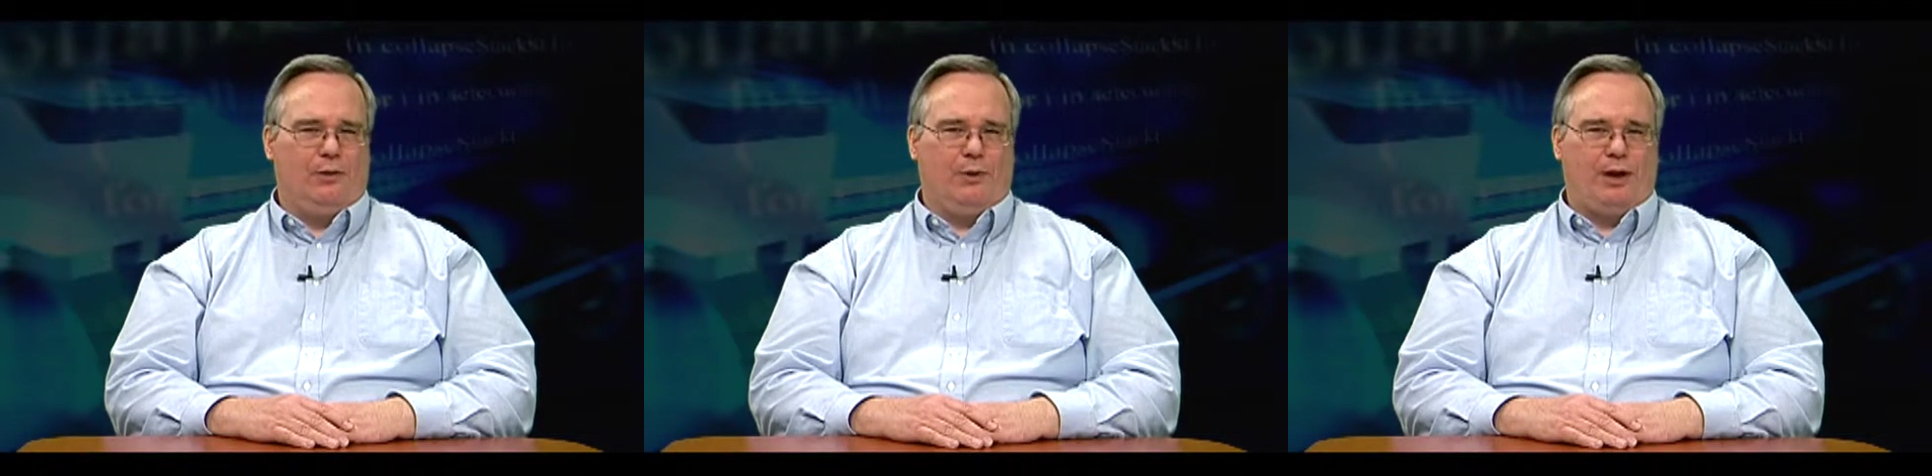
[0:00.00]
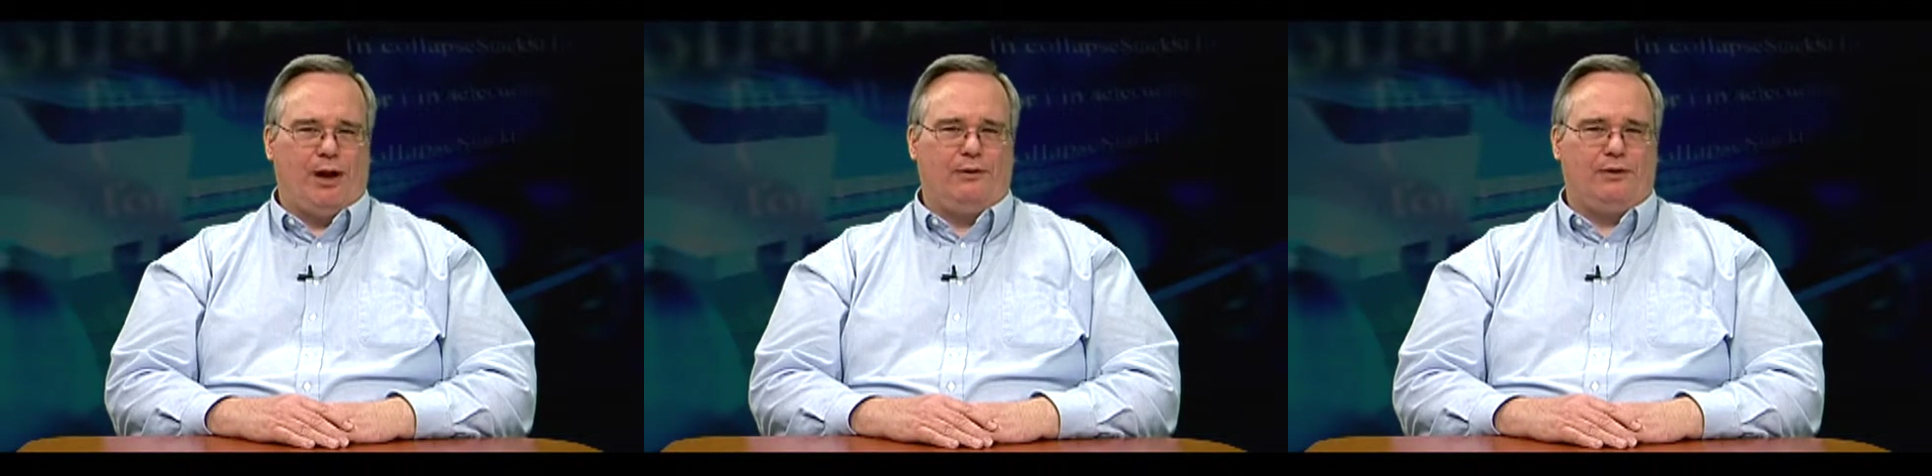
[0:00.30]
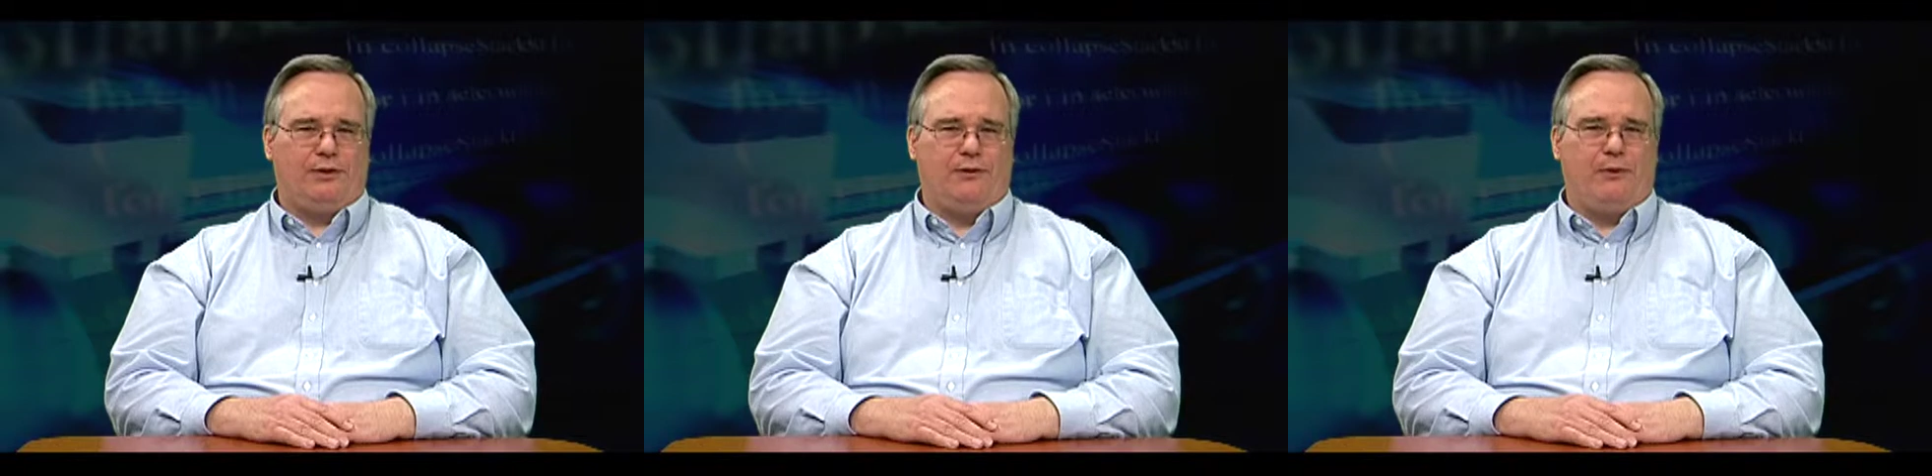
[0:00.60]

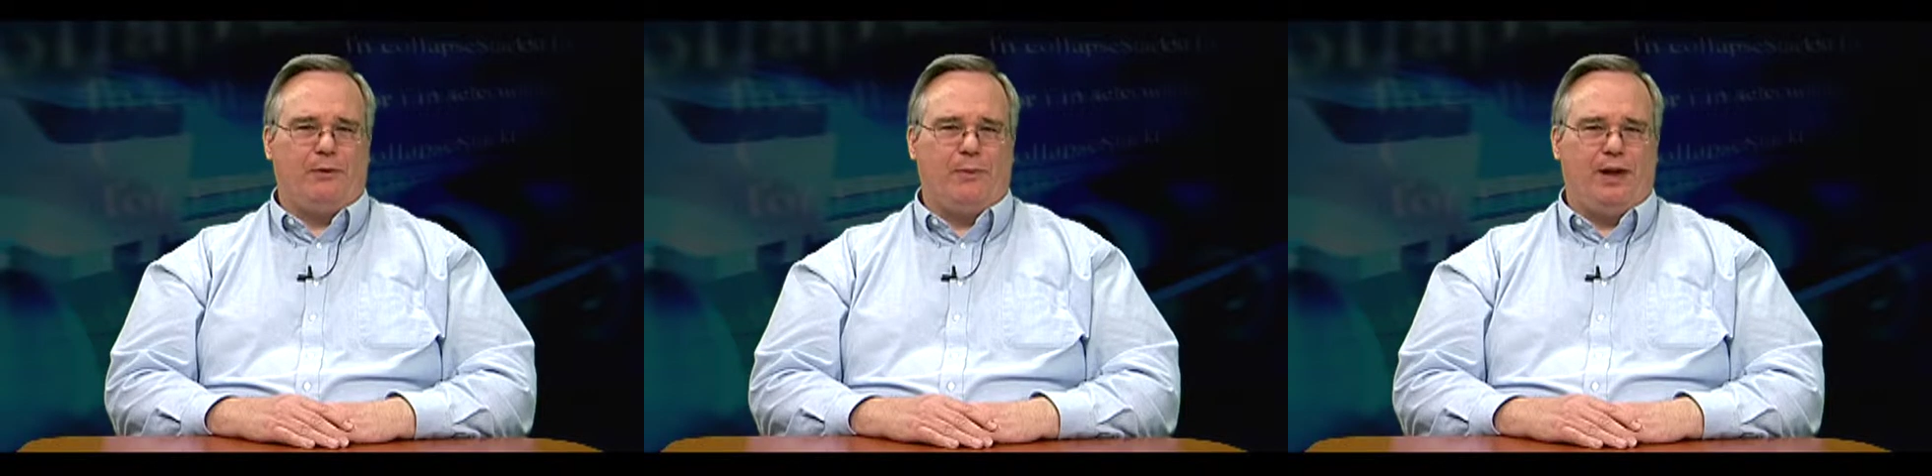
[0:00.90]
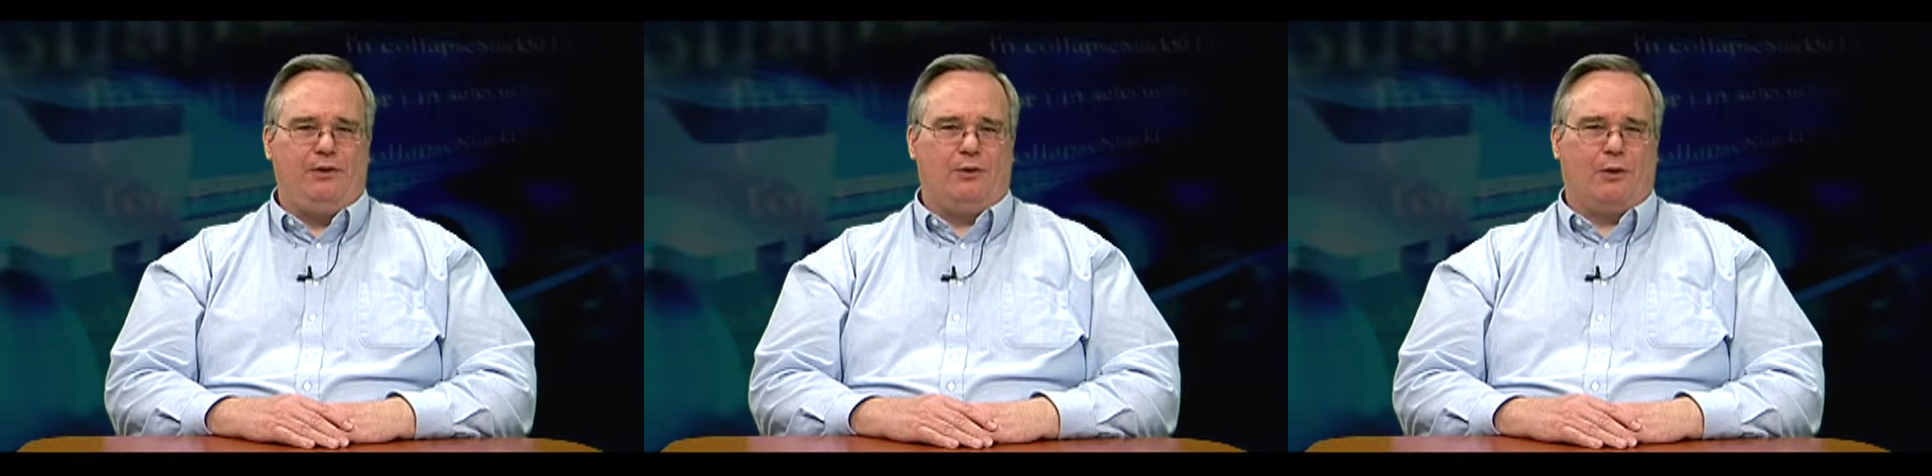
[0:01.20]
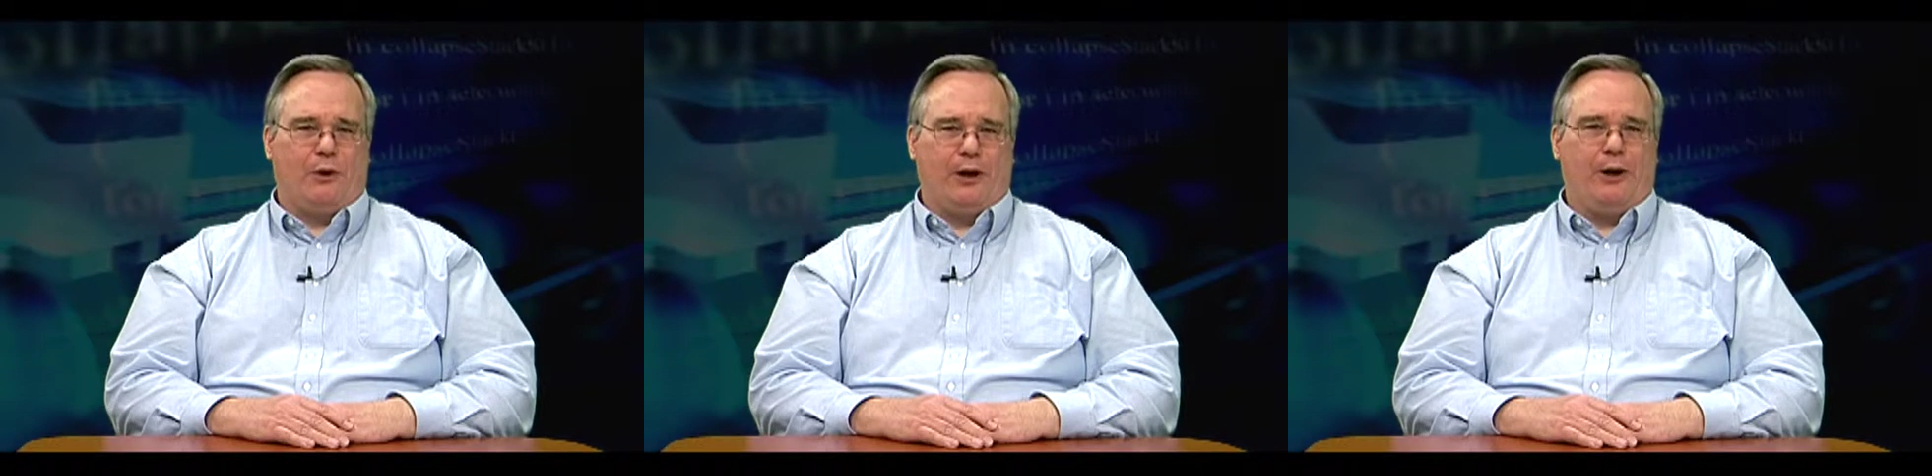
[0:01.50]
regardless of their major
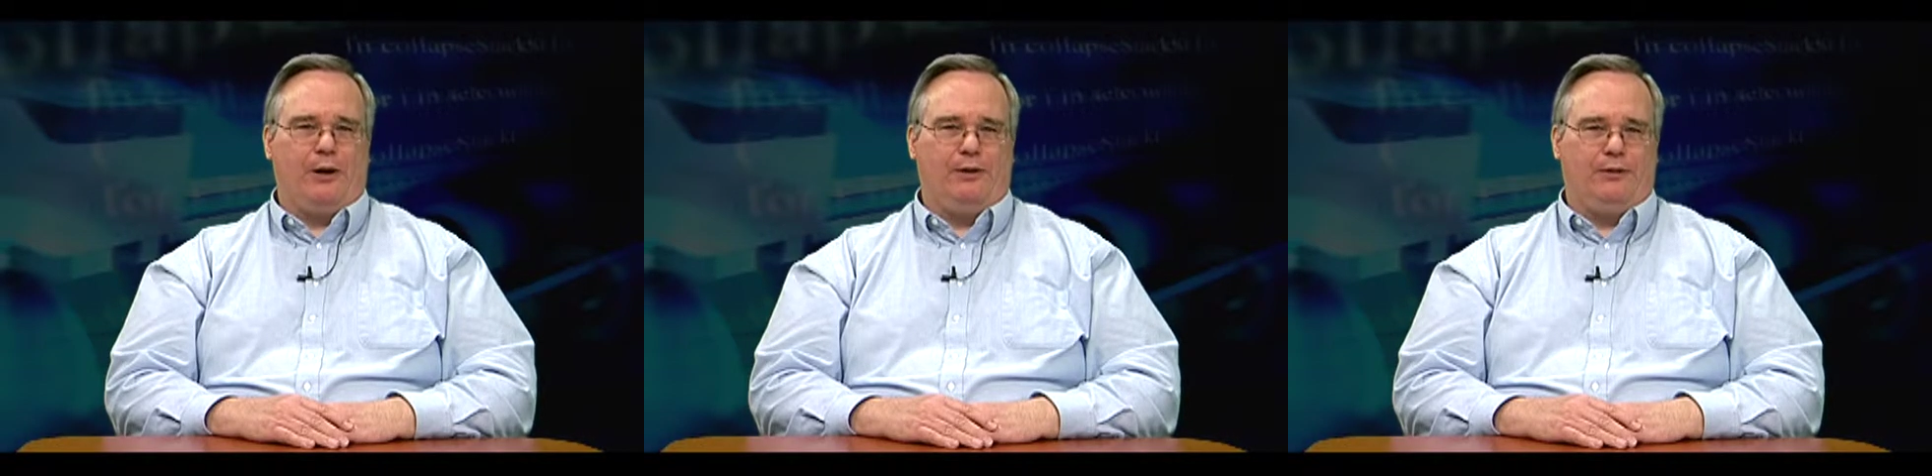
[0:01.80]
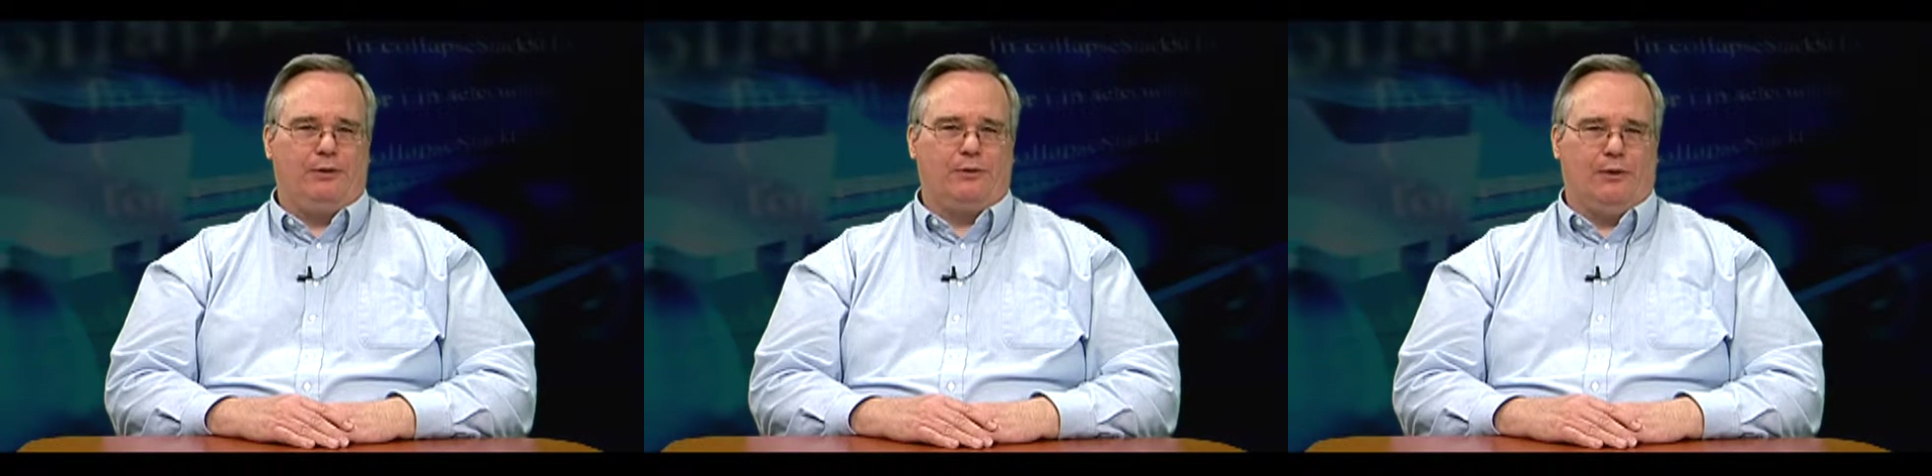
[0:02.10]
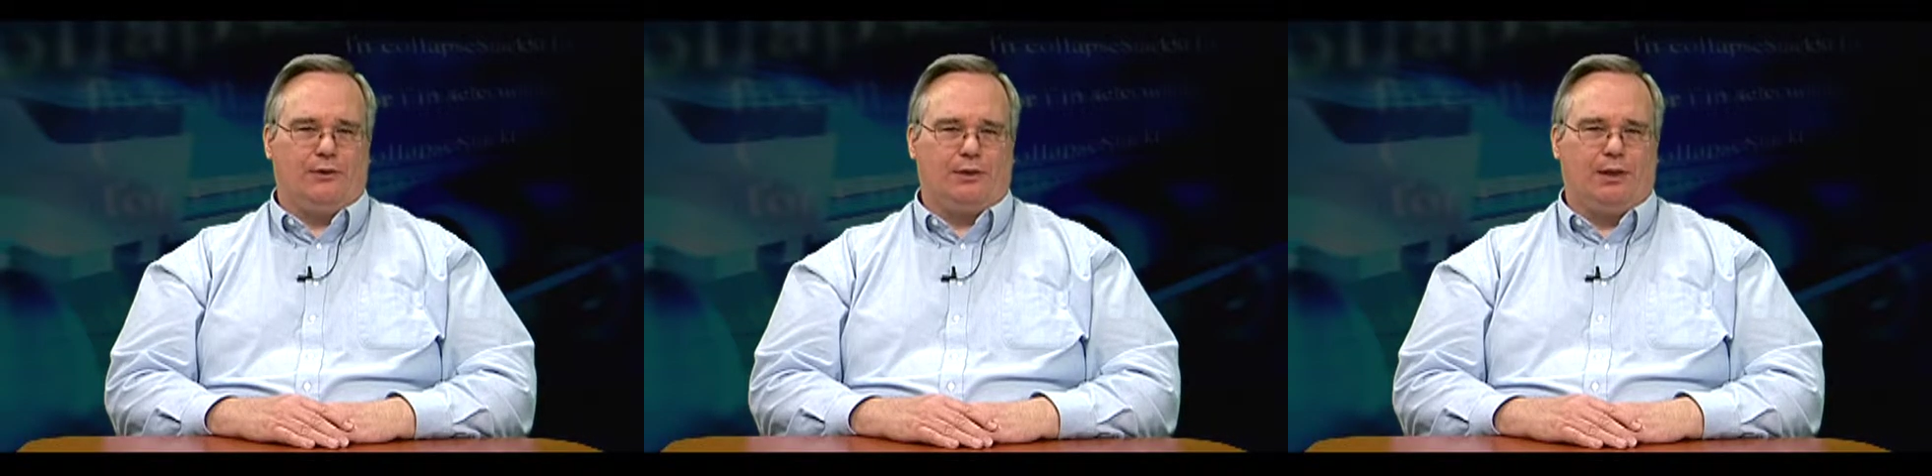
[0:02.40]
or area of
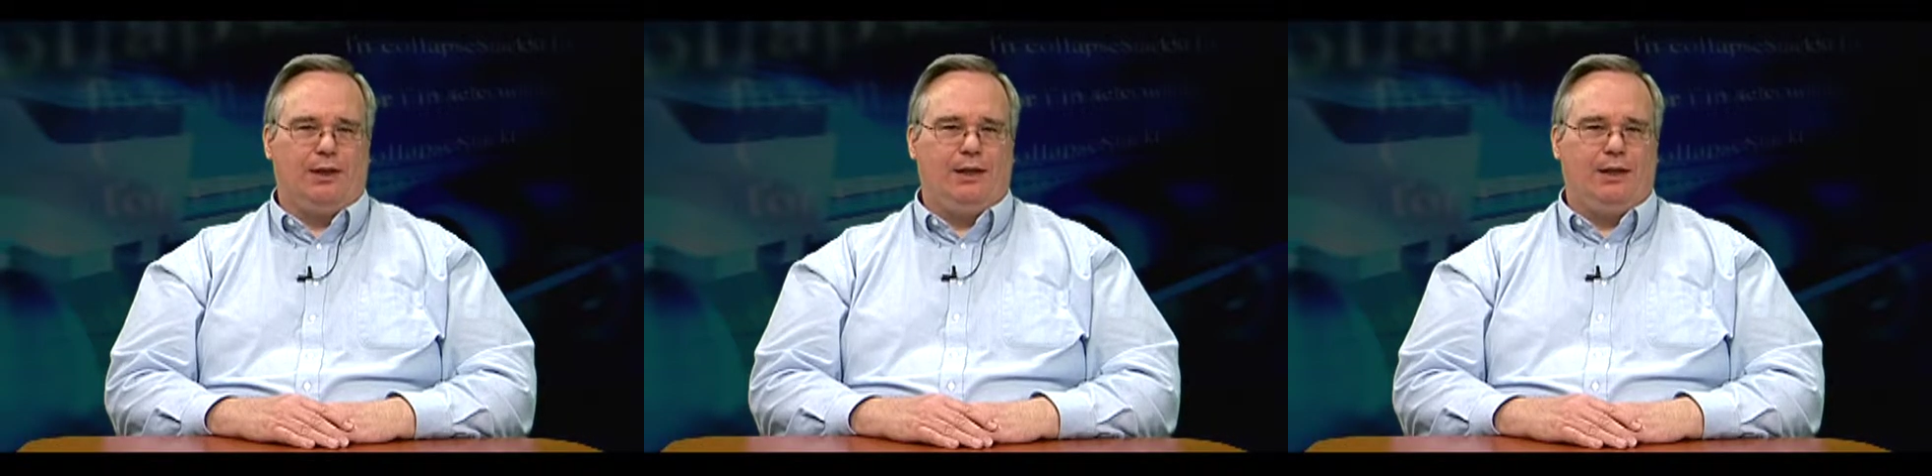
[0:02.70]
interest,